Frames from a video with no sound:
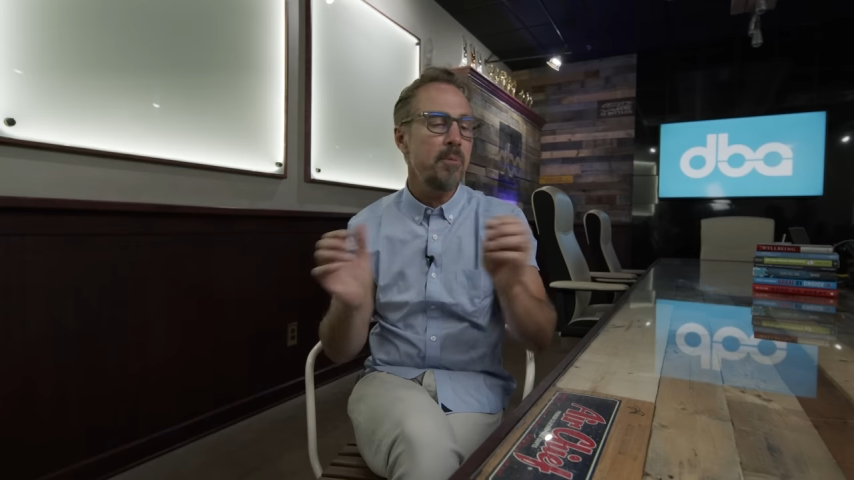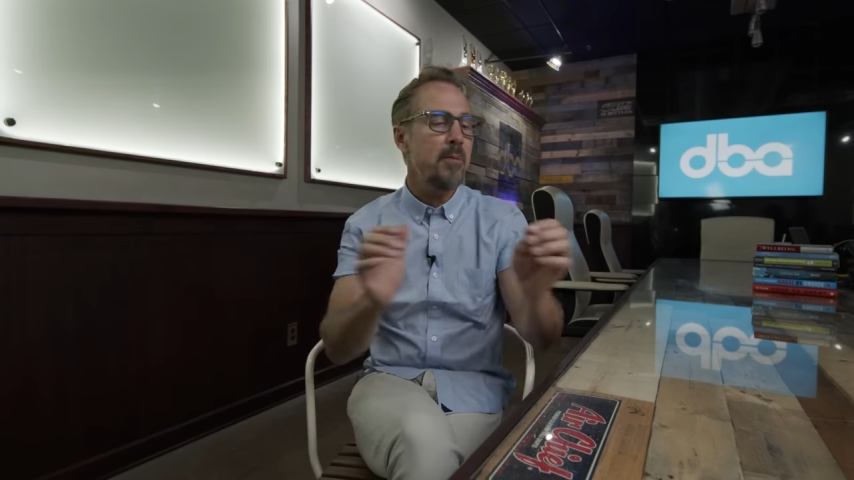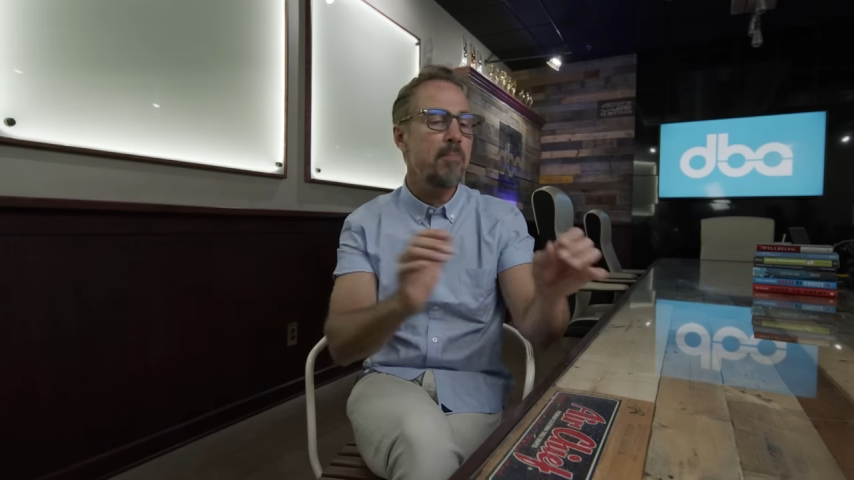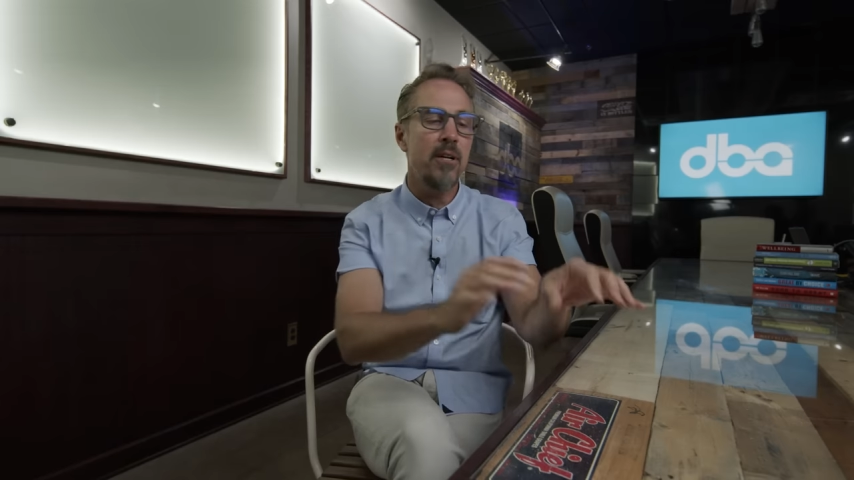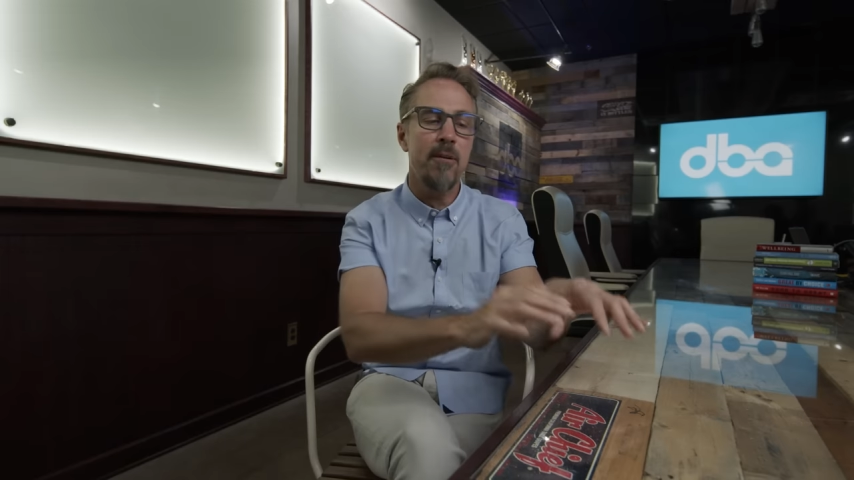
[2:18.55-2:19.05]

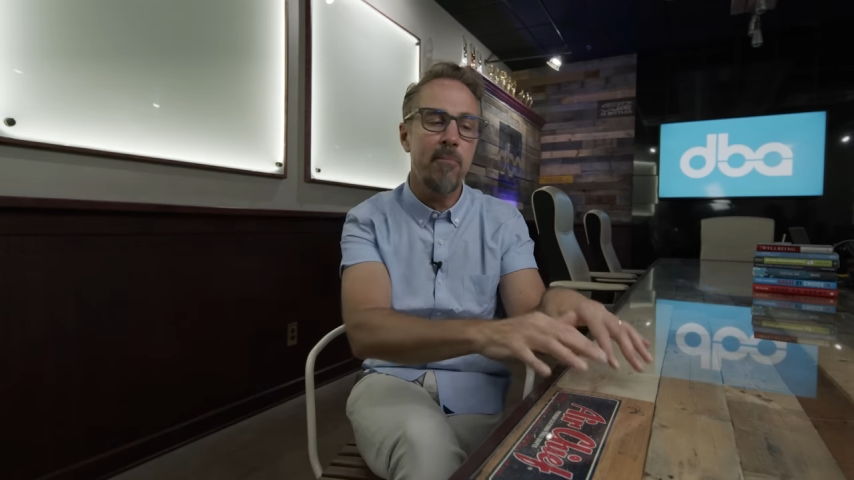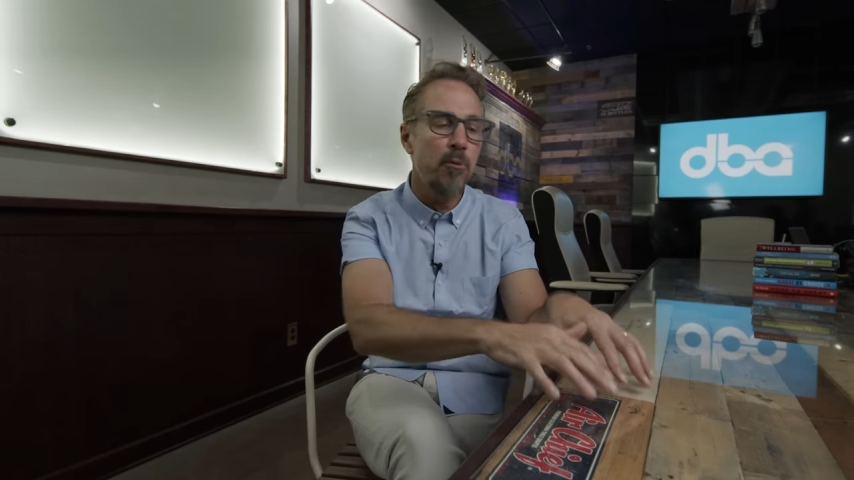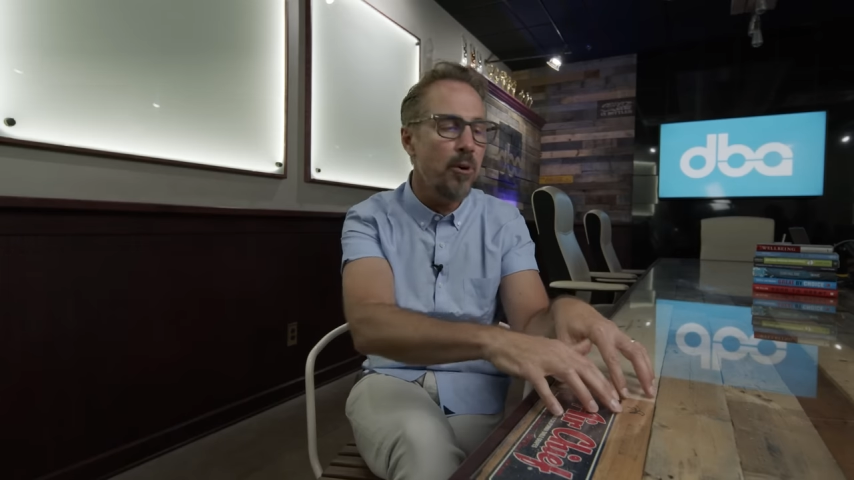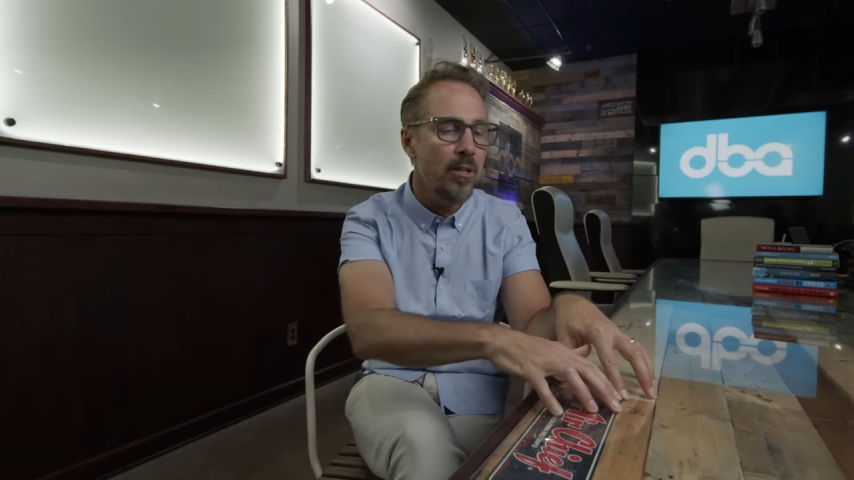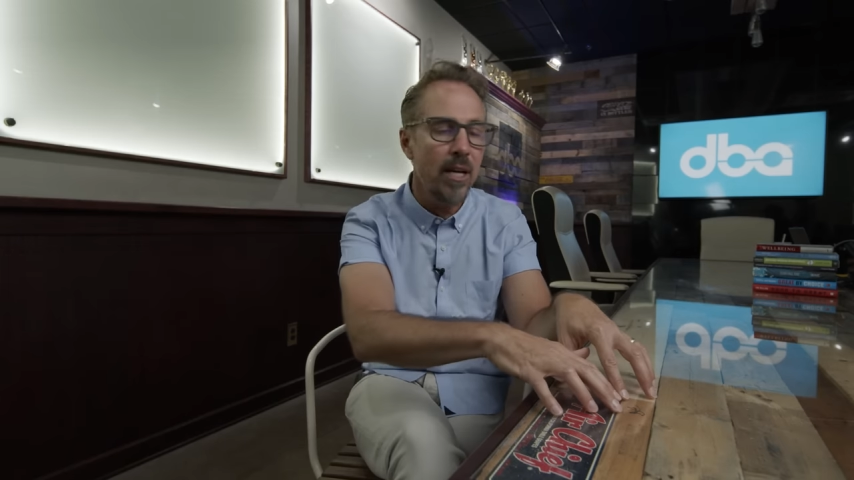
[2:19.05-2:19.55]
people are
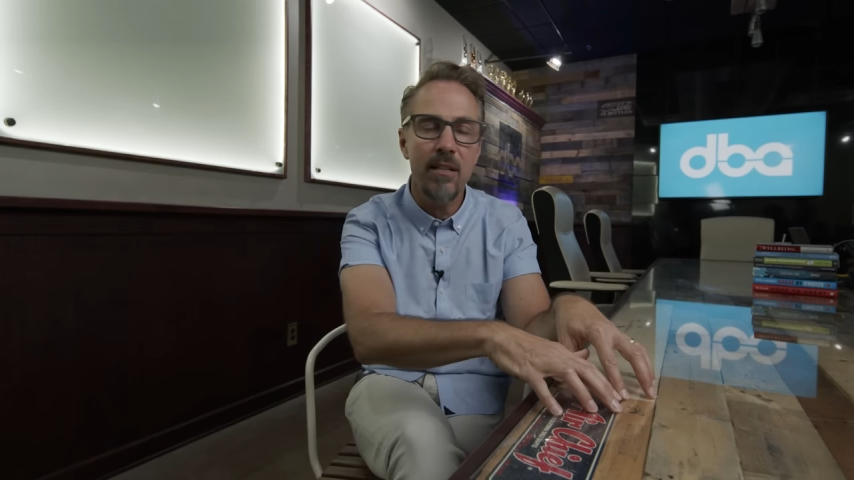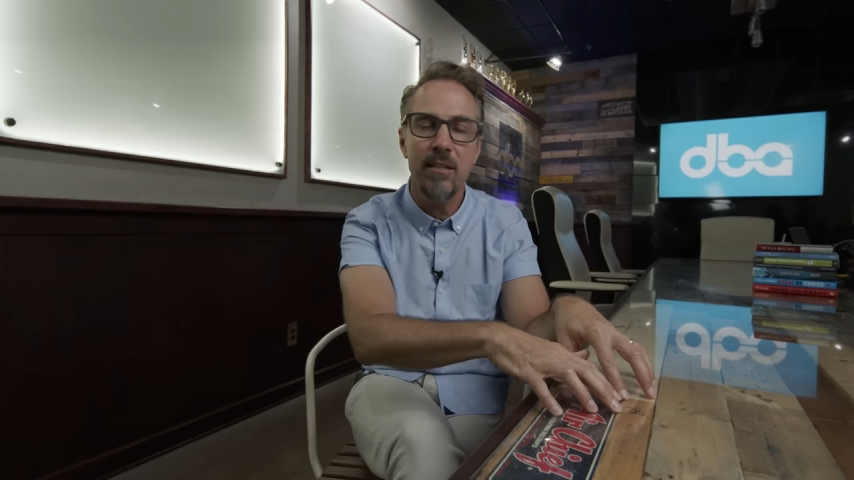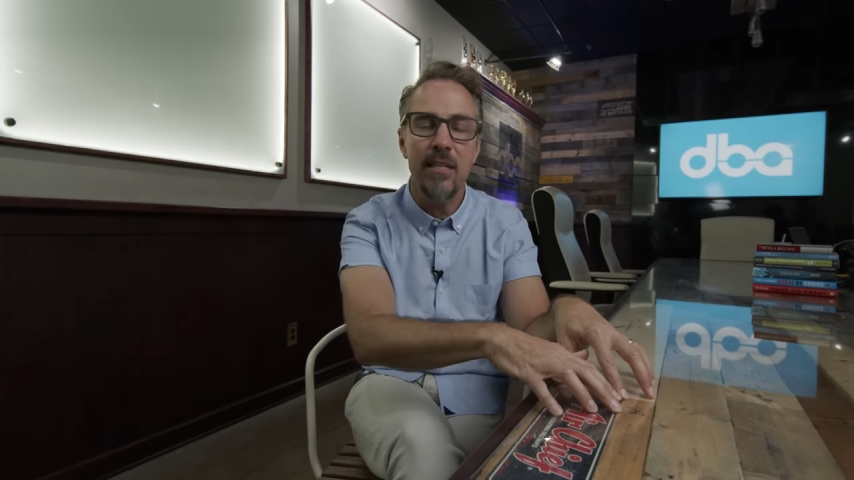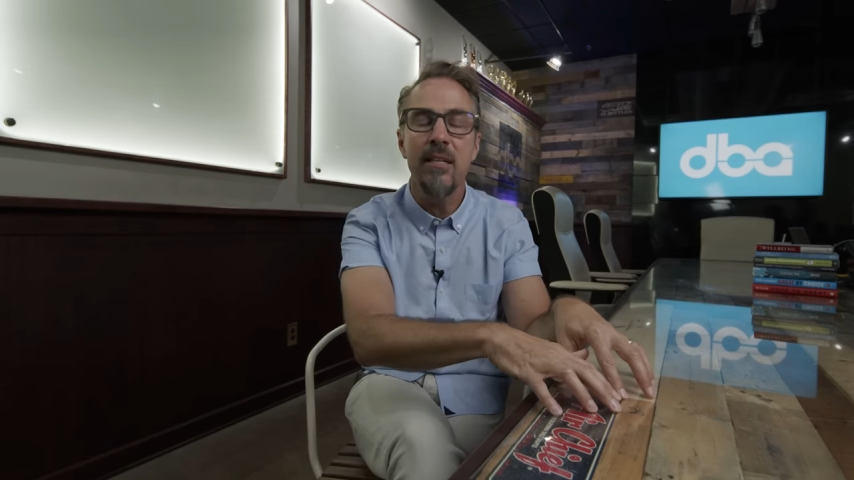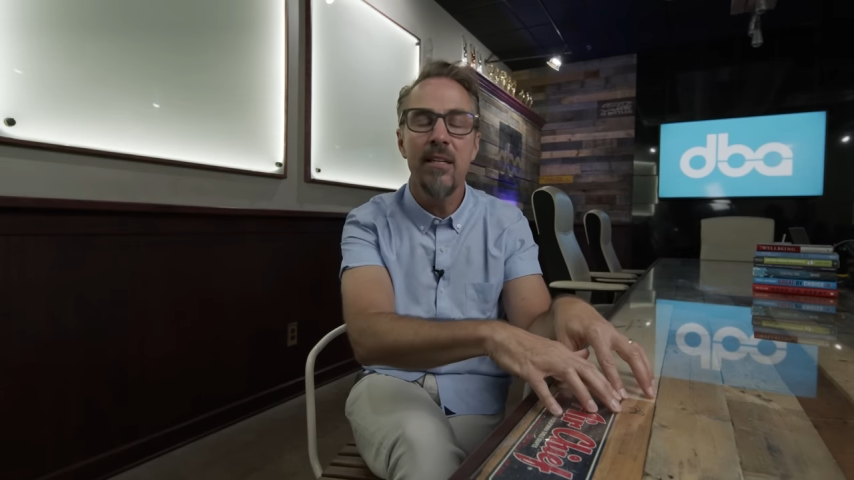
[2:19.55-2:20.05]
more
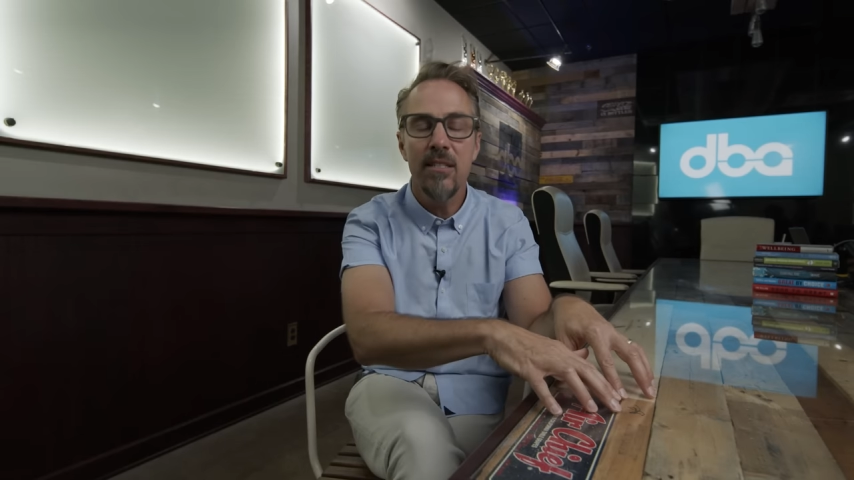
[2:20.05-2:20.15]
likely